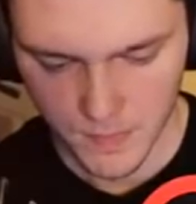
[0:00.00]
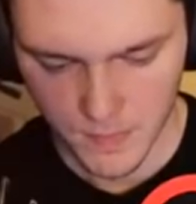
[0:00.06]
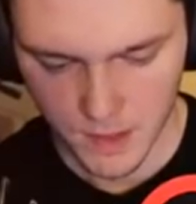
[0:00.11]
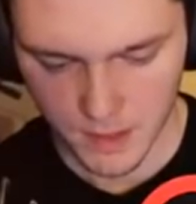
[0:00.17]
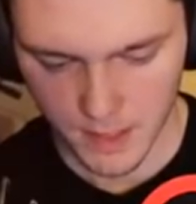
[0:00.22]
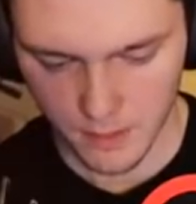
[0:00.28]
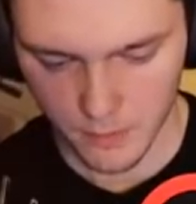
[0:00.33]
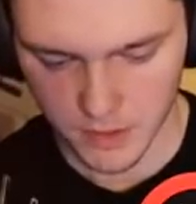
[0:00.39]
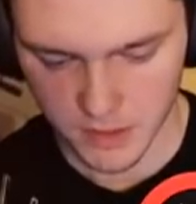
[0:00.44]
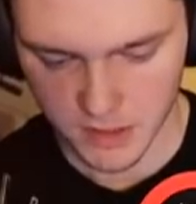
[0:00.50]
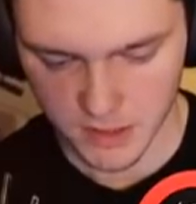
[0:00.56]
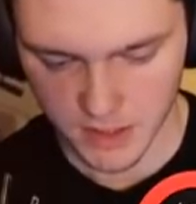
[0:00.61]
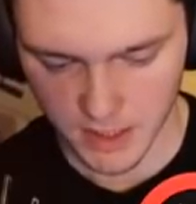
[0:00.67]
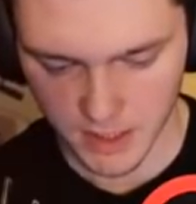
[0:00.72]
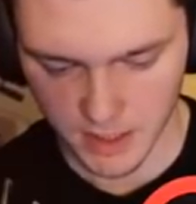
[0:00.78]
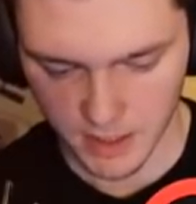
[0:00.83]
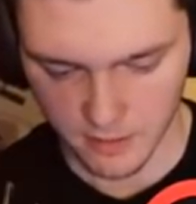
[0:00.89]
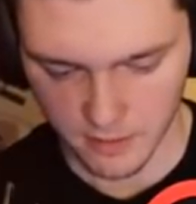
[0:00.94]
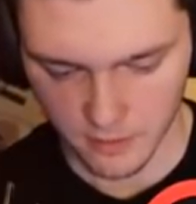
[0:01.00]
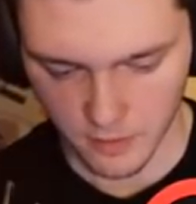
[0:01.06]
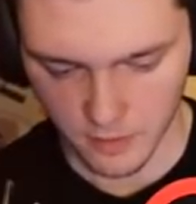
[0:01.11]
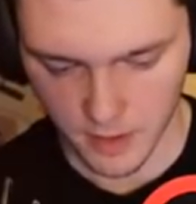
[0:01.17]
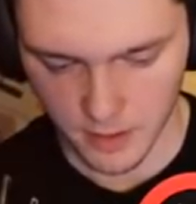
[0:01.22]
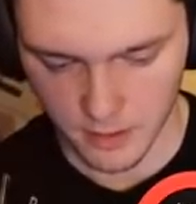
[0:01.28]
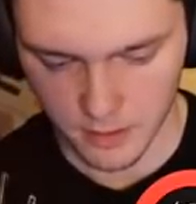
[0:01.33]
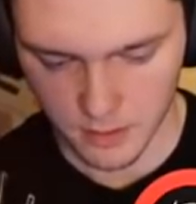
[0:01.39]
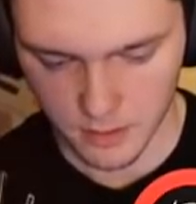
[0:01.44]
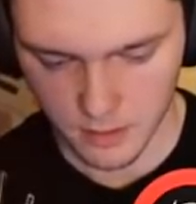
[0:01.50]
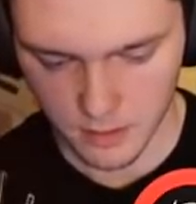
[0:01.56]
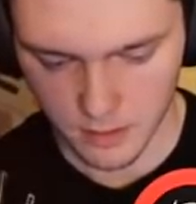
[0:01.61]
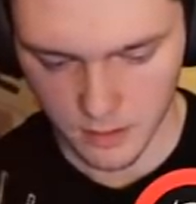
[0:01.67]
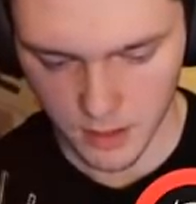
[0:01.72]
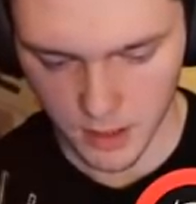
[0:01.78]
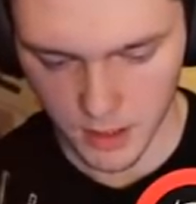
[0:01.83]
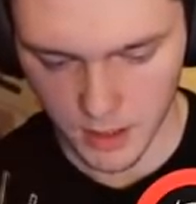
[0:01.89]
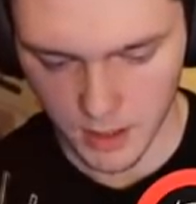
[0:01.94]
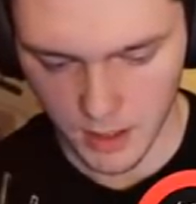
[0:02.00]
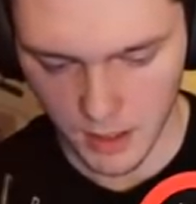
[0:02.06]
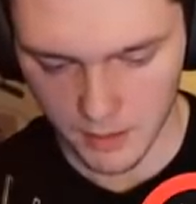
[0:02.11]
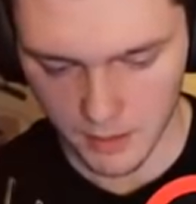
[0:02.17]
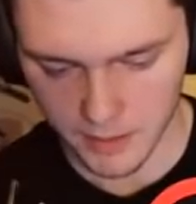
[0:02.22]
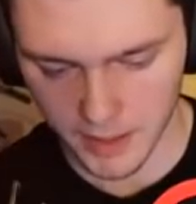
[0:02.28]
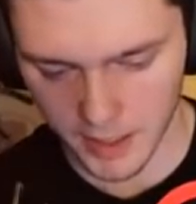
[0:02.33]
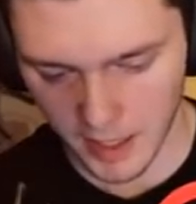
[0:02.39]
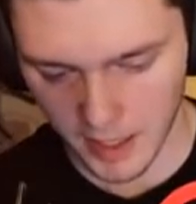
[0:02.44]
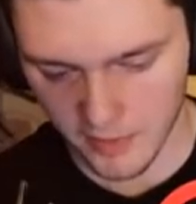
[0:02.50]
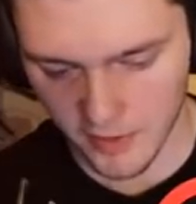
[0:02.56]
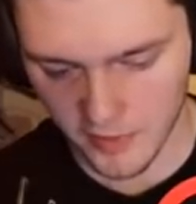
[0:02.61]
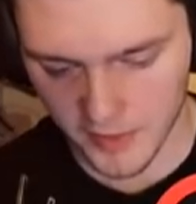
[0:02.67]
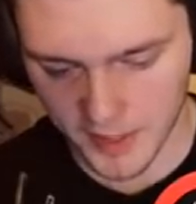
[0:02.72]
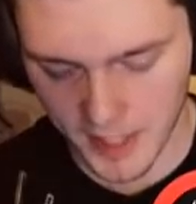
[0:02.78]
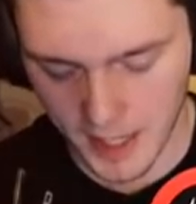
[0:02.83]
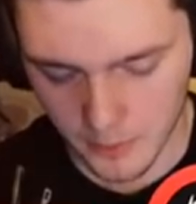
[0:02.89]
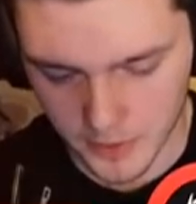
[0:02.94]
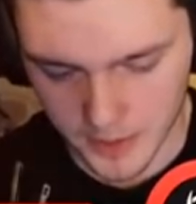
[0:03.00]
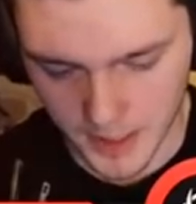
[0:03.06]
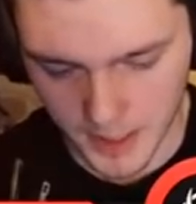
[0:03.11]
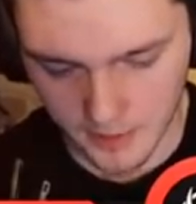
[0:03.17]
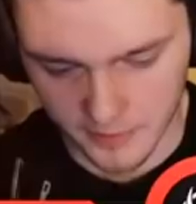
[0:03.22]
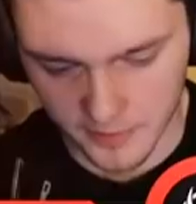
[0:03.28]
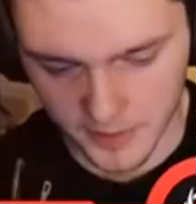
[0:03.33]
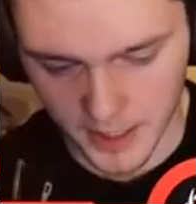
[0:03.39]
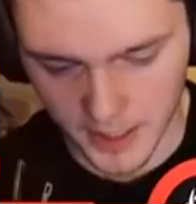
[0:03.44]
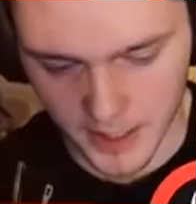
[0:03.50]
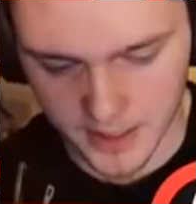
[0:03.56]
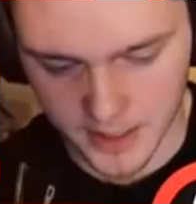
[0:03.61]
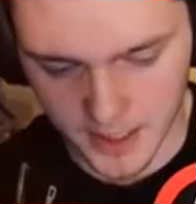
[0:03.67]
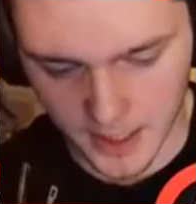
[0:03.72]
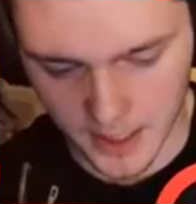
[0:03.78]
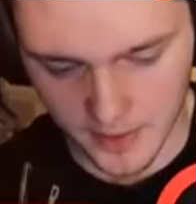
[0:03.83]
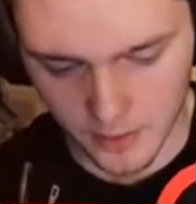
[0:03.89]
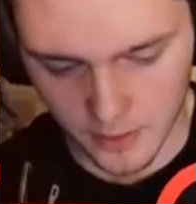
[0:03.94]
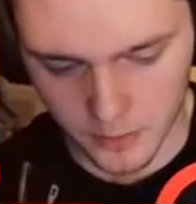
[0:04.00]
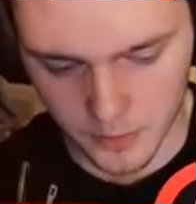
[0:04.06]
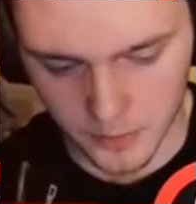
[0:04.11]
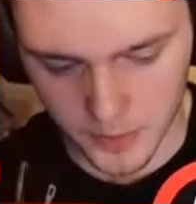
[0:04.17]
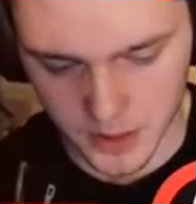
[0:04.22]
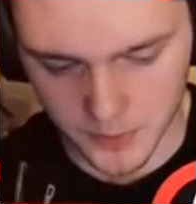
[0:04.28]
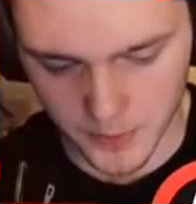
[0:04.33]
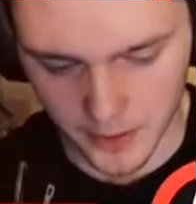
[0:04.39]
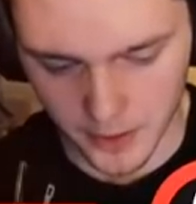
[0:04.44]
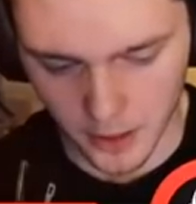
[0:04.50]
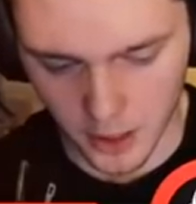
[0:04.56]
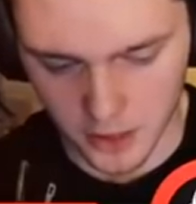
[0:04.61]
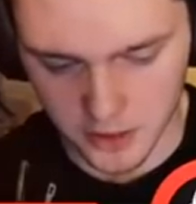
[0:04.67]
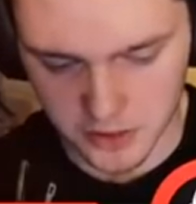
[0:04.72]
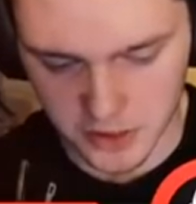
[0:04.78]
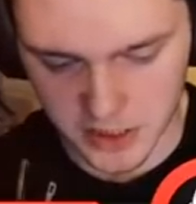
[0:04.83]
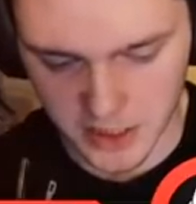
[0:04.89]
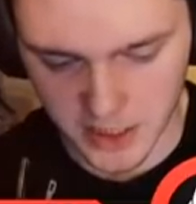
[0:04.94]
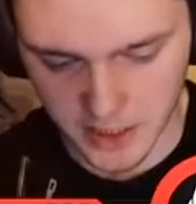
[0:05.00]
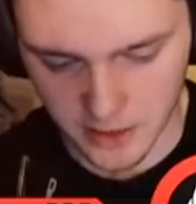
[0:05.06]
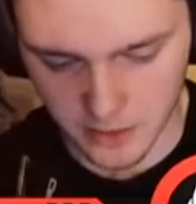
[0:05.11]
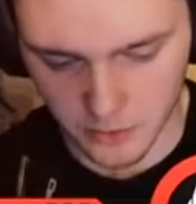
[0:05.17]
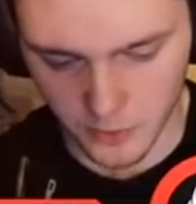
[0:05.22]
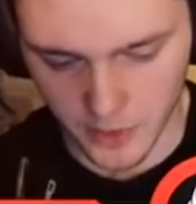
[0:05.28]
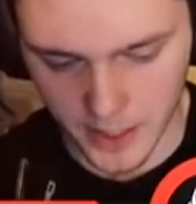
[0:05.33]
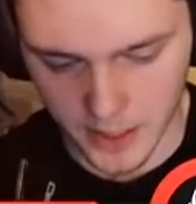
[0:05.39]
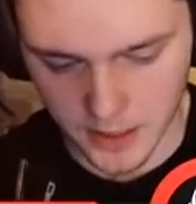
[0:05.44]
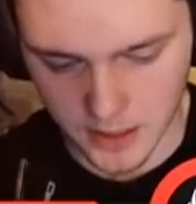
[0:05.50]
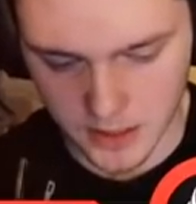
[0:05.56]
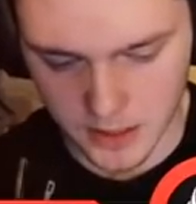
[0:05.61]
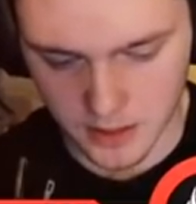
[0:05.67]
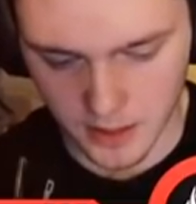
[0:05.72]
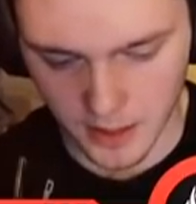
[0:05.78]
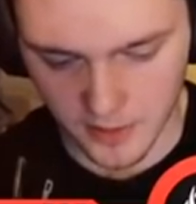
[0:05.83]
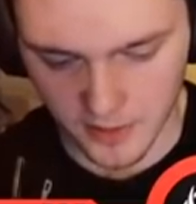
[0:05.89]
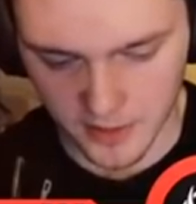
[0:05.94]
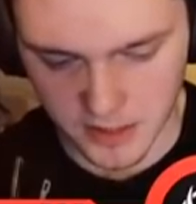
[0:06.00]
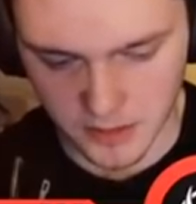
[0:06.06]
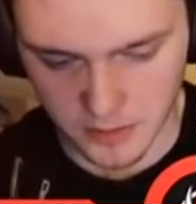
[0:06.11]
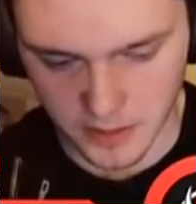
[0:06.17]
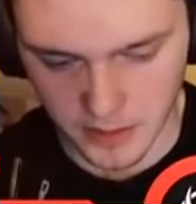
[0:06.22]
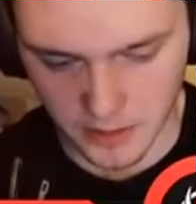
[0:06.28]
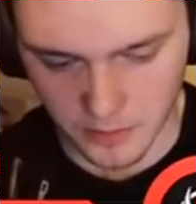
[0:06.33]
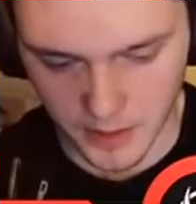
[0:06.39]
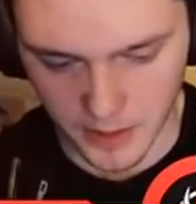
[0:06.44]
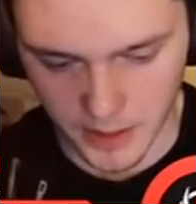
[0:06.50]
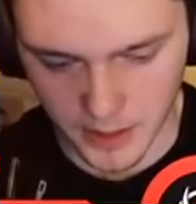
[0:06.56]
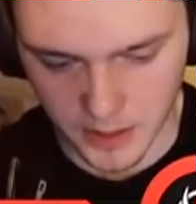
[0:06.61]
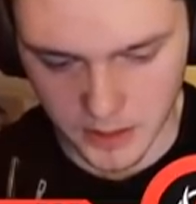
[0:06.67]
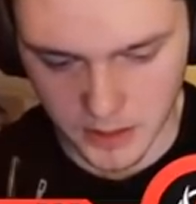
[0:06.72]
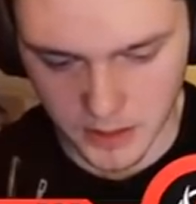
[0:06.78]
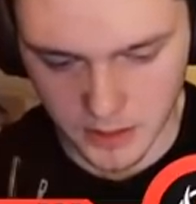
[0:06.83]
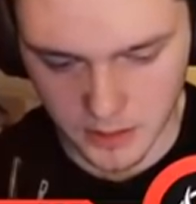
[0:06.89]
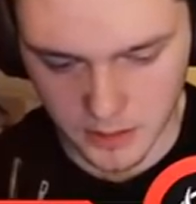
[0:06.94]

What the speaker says: Nightwitch should take care of all that. Dang, I thought the Knight would die. If the Knight had died, that would have been much better. Also, she didn't get raged. I thought she would get raged.